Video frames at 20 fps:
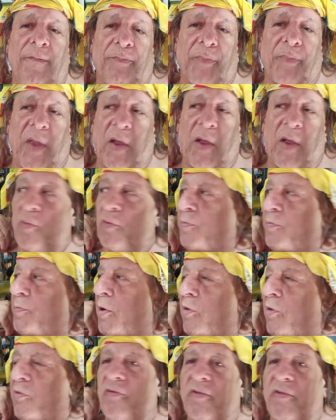It was
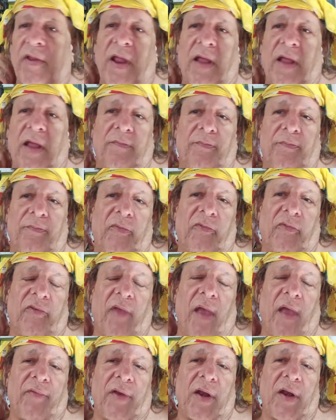posted at
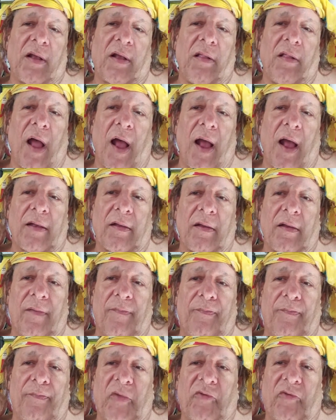7 o'clock,
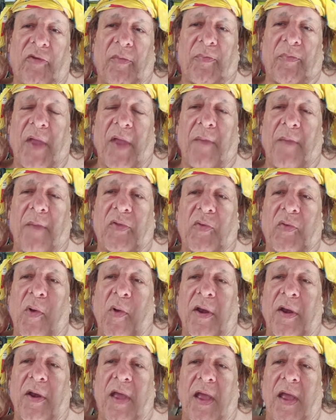September
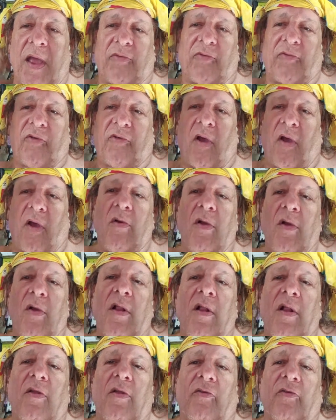28th. So
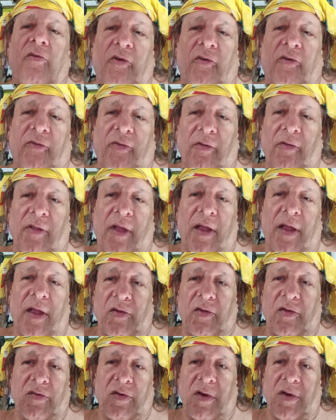just to let
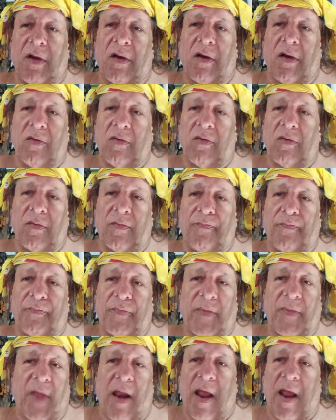you know
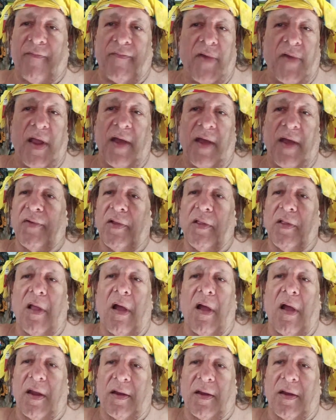that I've never
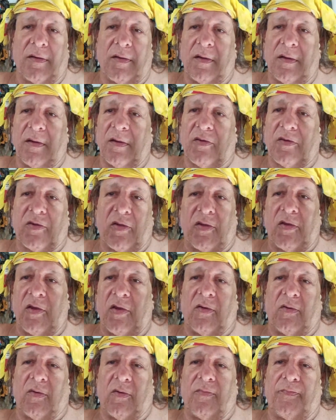lied to
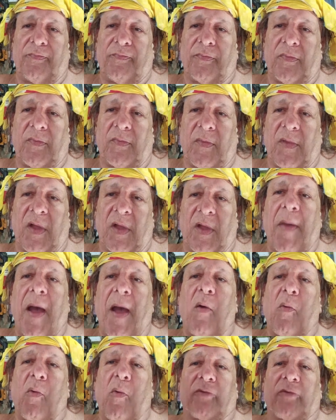you.
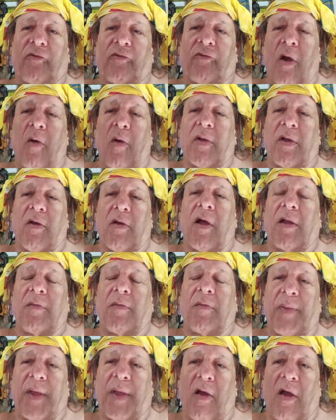about what's going on
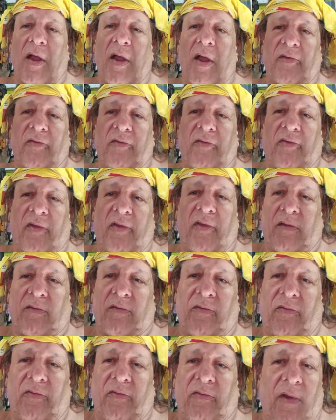behind the
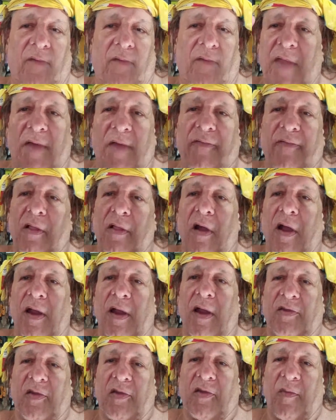scenes. Never
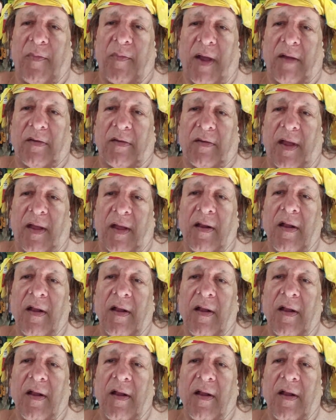lied to you about that.